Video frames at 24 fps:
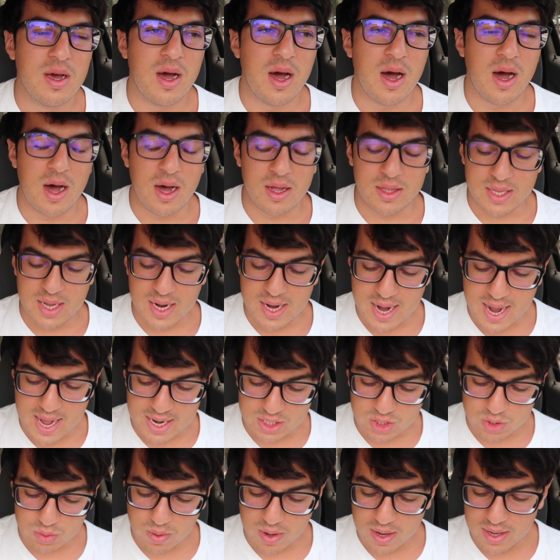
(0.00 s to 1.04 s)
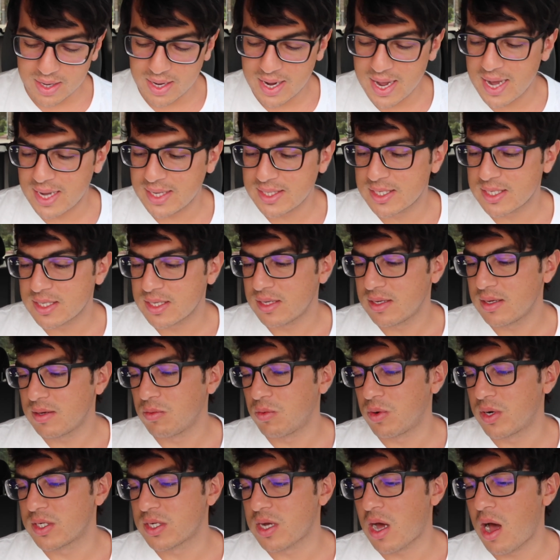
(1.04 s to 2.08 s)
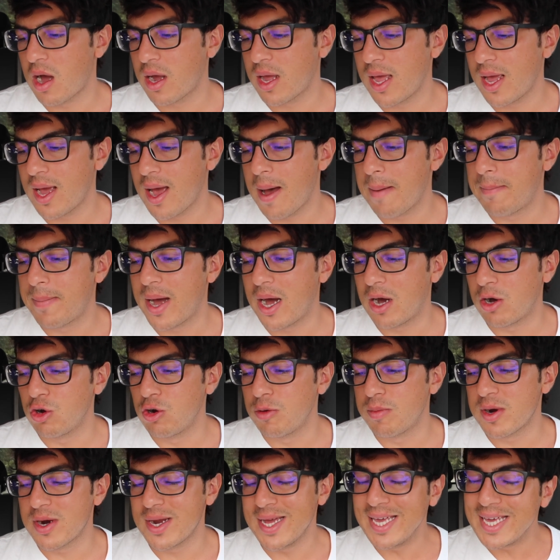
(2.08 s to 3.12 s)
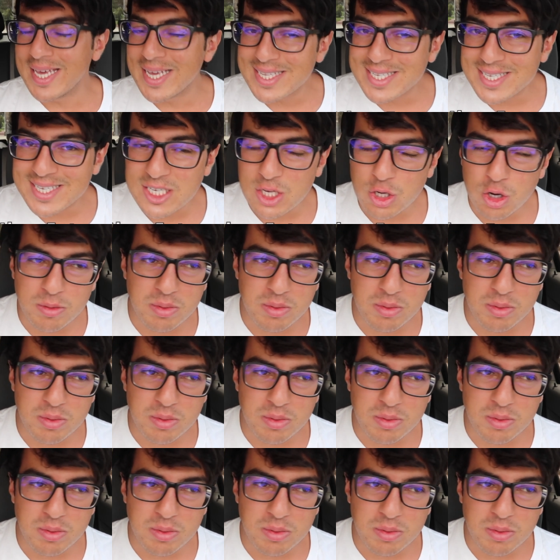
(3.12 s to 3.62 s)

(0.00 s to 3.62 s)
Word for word: Uh, the next one, guys, we're talking about Uber Eats.